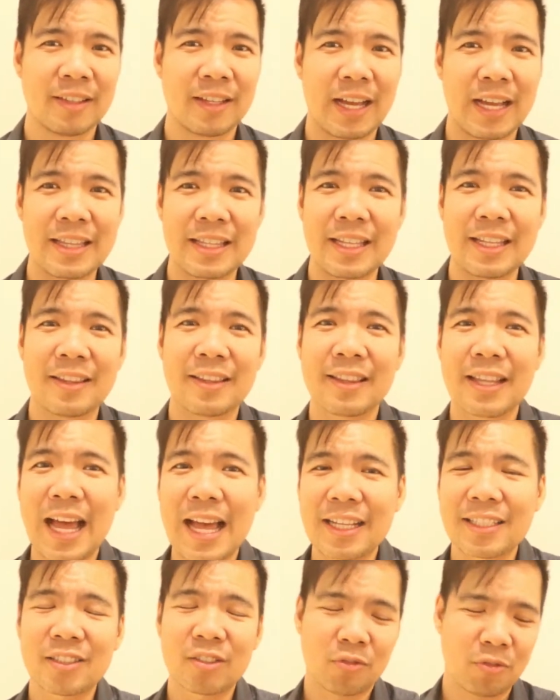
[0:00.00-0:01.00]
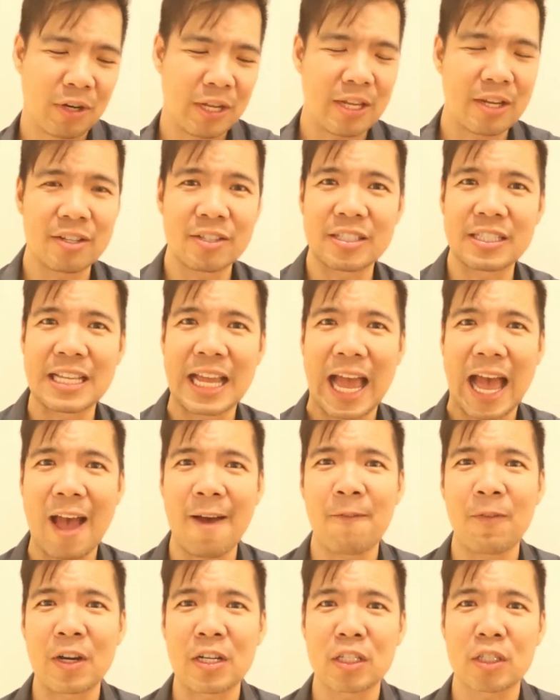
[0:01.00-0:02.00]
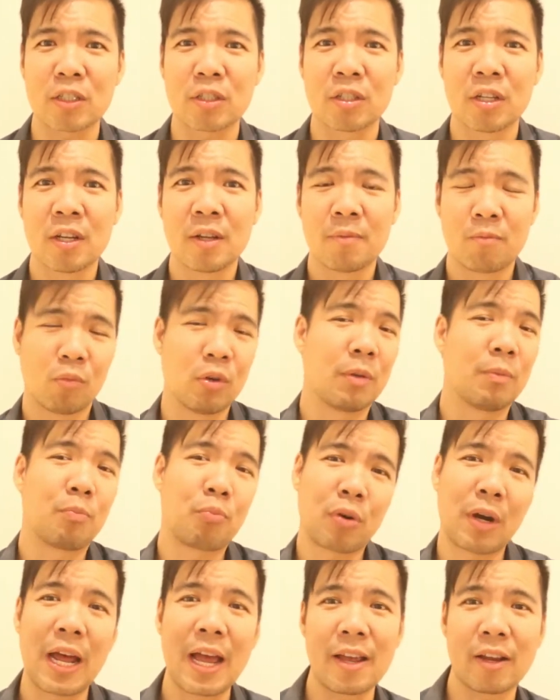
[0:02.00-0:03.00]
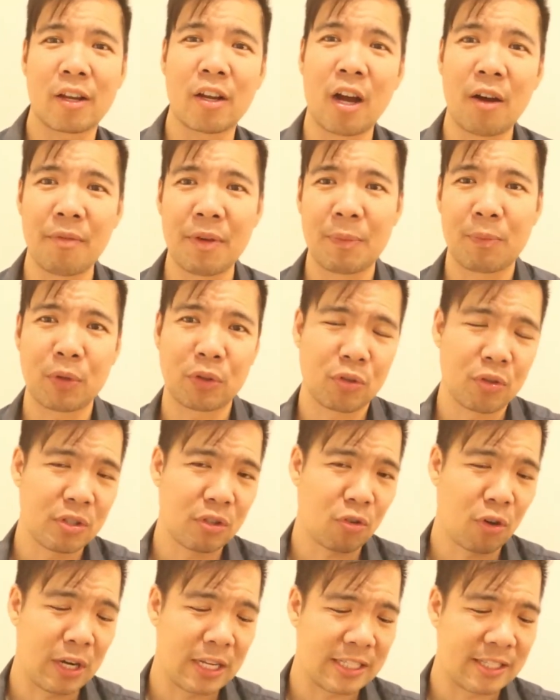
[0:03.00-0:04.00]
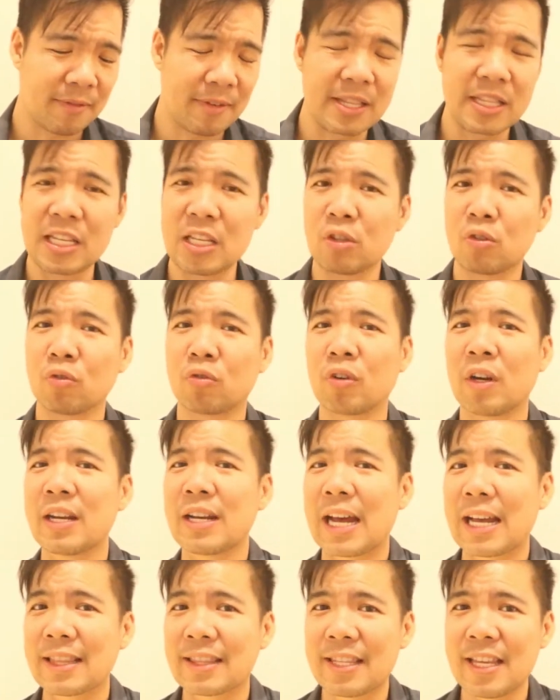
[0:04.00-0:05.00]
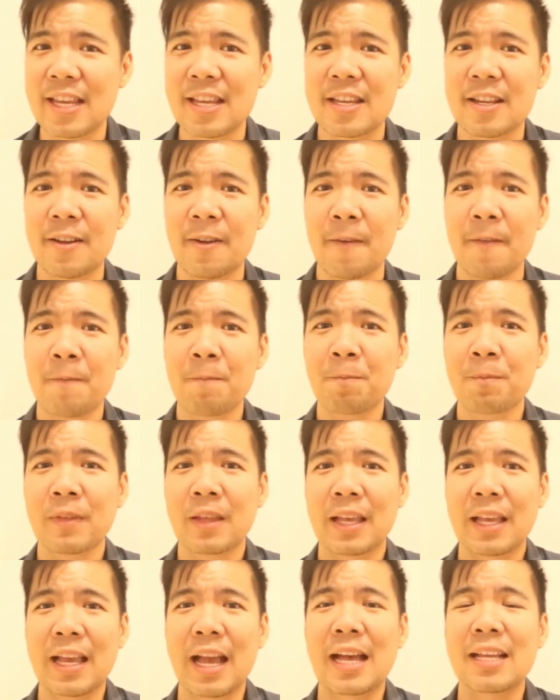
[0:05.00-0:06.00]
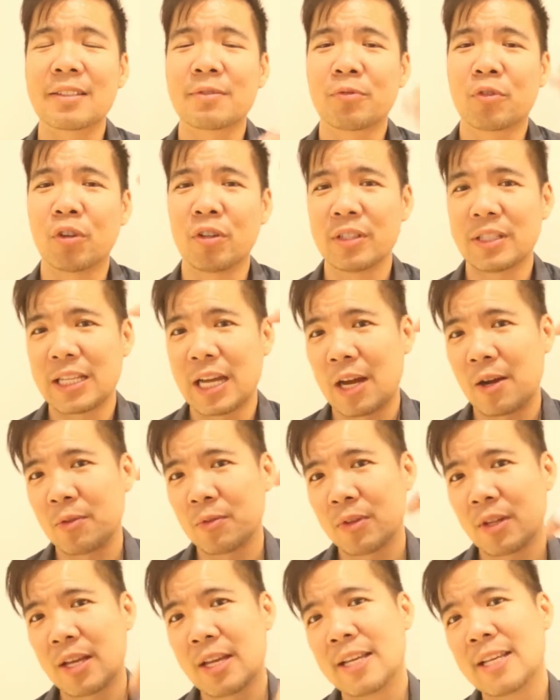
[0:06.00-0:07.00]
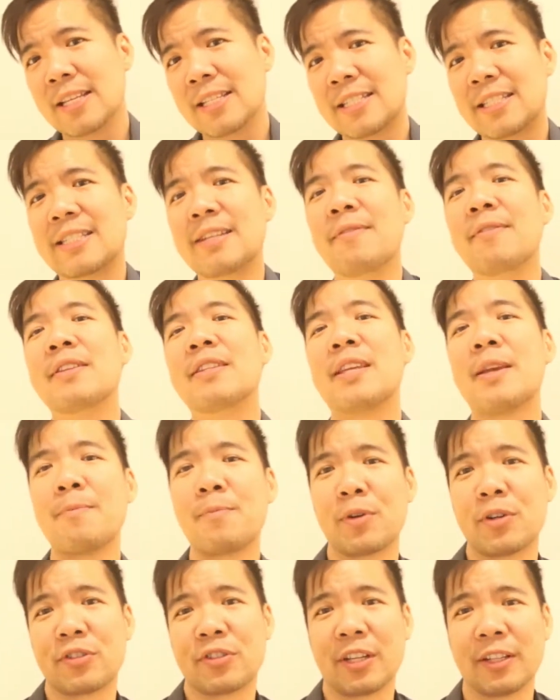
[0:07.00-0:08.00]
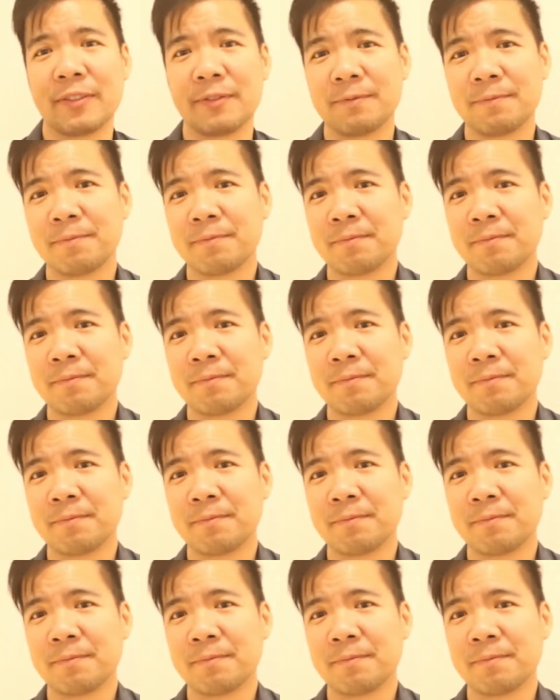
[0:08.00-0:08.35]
and the last three years, the average, well, prior COVID between twenty seventeen to twenty nineteen, it has gone down seventeen percent.